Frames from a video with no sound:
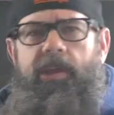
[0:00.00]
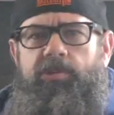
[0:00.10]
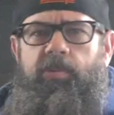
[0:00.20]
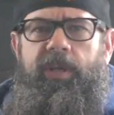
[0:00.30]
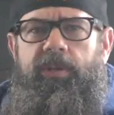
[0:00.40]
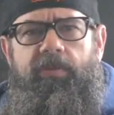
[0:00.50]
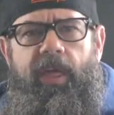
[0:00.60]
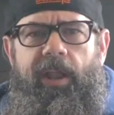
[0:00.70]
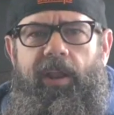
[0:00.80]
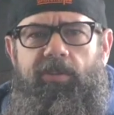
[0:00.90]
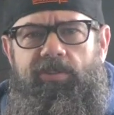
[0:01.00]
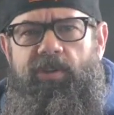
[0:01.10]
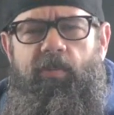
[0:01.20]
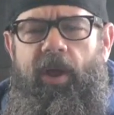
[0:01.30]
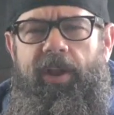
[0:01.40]
I guess we could do that. I don't
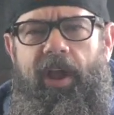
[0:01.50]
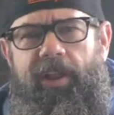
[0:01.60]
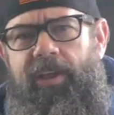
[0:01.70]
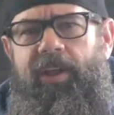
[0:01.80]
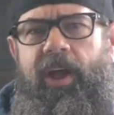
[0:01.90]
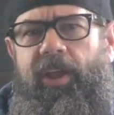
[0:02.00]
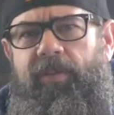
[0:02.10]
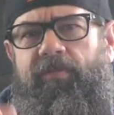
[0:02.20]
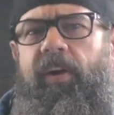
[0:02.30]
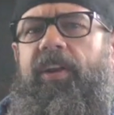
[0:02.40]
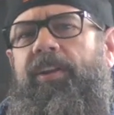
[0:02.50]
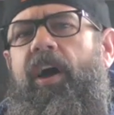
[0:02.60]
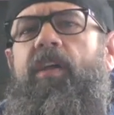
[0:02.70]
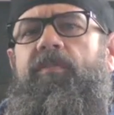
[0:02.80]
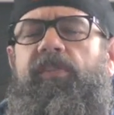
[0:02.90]
see why not. I can find a
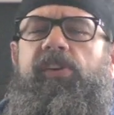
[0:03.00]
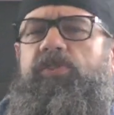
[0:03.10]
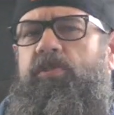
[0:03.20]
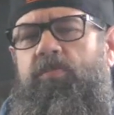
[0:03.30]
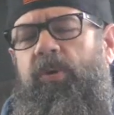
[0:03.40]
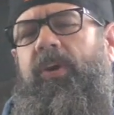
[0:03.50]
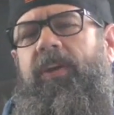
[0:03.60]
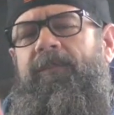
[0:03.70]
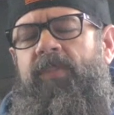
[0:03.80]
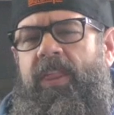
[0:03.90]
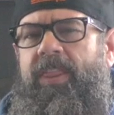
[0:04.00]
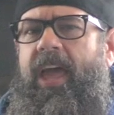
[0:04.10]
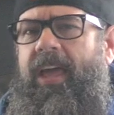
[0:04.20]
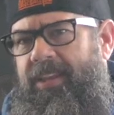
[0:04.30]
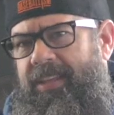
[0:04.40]
nonfiction book
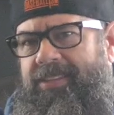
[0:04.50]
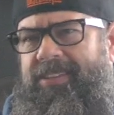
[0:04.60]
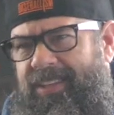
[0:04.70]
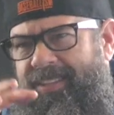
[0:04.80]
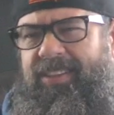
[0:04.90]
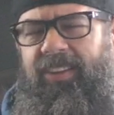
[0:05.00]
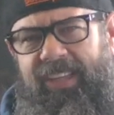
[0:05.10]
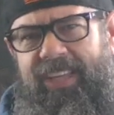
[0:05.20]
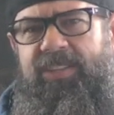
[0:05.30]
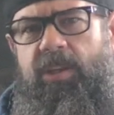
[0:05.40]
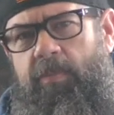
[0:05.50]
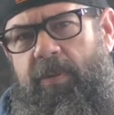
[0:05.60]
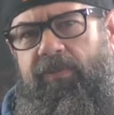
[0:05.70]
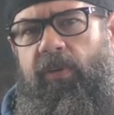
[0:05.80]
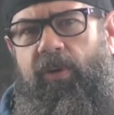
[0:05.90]
that is uh, still easy to be
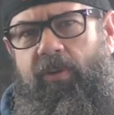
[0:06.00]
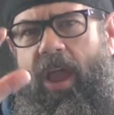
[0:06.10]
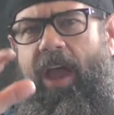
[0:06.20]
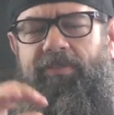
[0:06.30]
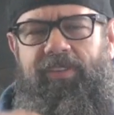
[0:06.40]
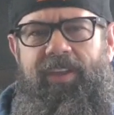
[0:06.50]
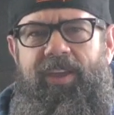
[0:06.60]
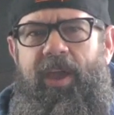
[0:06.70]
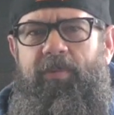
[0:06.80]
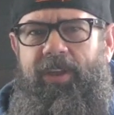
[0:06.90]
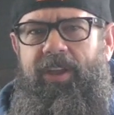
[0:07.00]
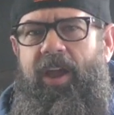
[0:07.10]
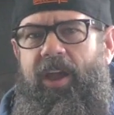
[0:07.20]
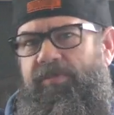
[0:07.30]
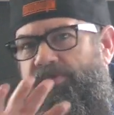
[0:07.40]
photographed and we can
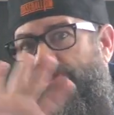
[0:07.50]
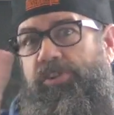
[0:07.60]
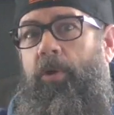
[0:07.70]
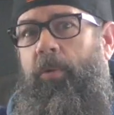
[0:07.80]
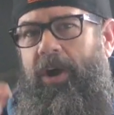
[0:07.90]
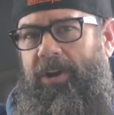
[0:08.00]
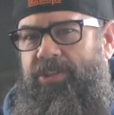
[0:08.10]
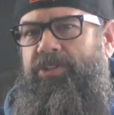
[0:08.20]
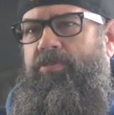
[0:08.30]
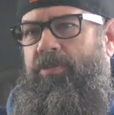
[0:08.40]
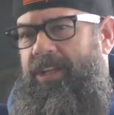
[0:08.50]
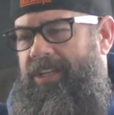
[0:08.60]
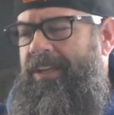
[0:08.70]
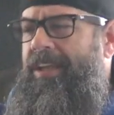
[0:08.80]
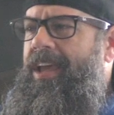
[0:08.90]
kind of show on the
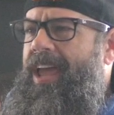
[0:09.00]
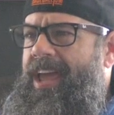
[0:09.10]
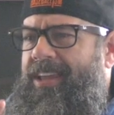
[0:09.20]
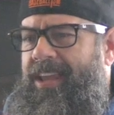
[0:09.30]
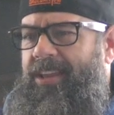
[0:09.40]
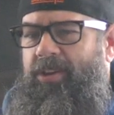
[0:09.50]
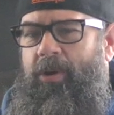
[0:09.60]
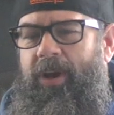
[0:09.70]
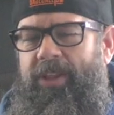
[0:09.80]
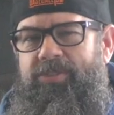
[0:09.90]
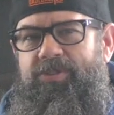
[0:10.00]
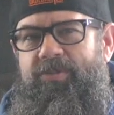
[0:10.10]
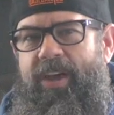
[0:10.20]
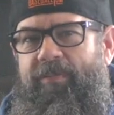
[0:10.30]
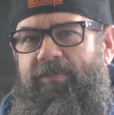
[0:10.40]
screen and, and go ahead and do
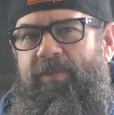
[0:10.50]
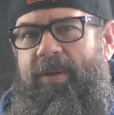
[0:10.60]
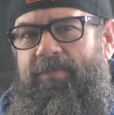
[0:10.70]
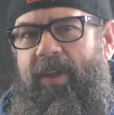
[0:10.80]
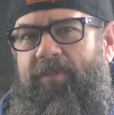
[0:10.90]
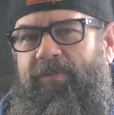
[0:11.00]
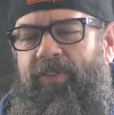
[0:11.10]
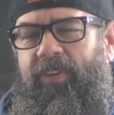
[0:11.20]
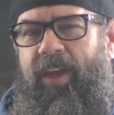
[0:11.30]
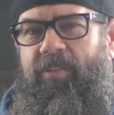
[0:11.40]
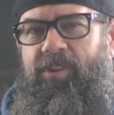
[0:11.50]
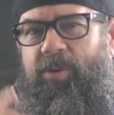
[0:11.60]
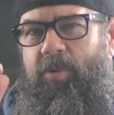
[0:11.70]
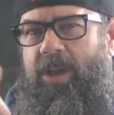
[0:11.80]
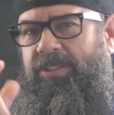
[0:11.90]
that and, and fill that
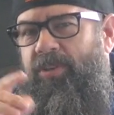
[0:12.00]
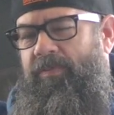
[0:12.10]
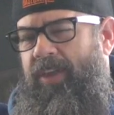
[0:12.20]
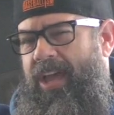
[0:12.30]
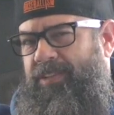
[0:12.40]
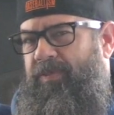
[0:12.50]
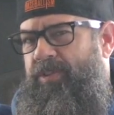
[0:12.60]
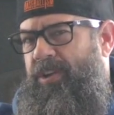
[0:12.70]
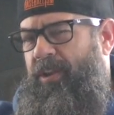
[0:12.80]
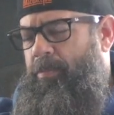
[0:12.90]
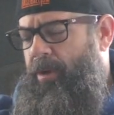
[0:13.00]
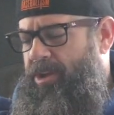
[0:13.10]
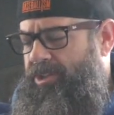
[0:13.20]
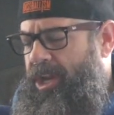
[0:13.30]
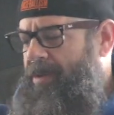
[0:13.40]
request. So if you ask for
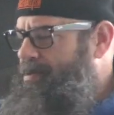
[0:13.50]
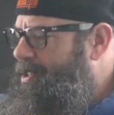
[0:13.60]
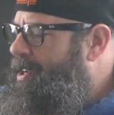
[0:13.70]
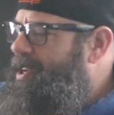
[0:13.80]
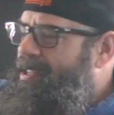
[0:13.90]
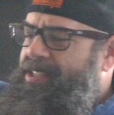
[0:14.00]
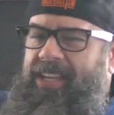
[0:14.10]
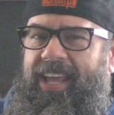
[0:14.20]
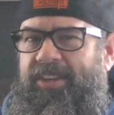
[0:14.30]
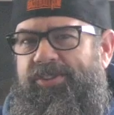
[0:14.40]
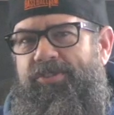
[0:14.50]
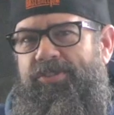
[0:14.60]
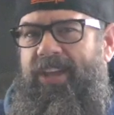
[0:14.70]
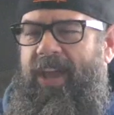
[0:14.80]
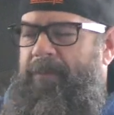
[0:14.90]
LeBron James, today's
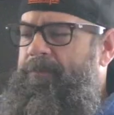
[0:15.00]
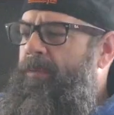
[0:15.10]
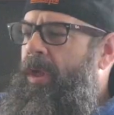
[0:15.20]
your day.